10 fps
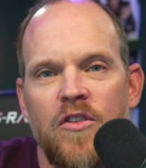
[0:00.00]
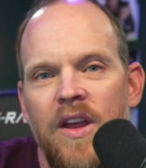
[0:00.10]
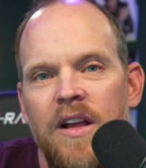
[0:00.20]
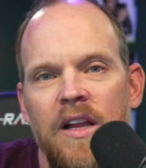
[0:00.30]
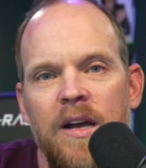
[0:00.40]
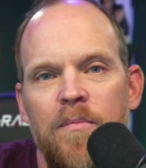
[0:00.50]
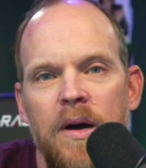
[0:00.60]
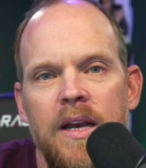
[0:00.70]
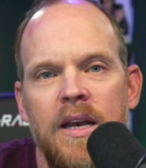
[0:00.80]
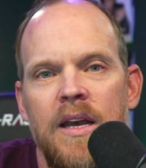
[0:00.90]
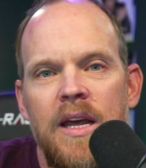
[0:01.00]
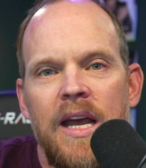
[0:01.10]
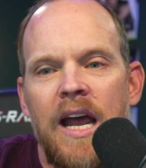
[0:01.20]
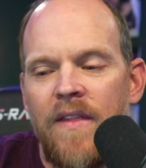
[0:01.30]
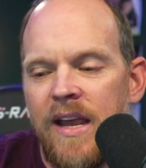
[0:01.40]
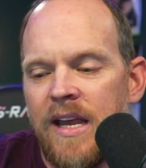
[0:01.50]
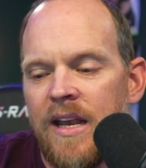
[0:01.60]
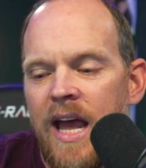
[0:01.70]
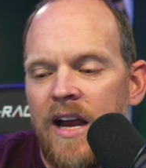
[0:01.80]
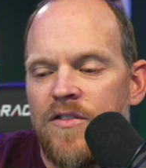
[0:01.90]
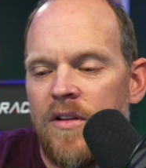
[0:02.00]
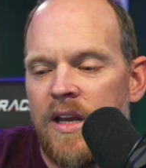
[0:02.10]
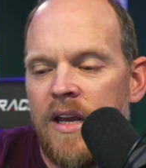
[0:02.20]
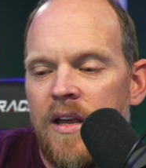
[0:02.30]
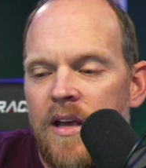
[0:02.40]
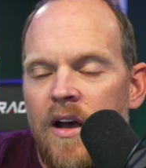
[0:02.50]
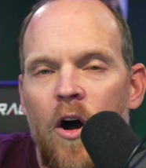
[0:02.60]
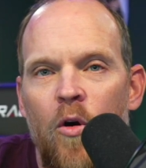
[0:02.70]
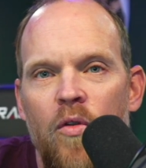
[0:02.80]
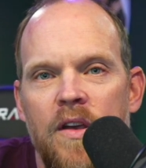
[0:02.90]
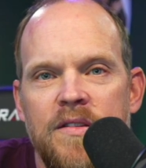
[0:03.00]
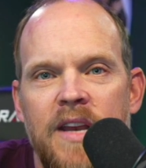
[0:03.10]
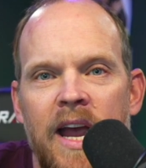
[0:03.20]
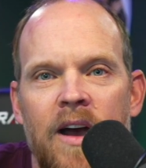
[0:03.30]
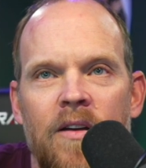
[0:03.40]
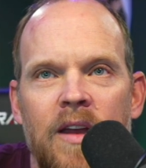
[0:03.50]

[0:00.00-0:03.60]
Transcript: They click a button, and they can actually hold this down,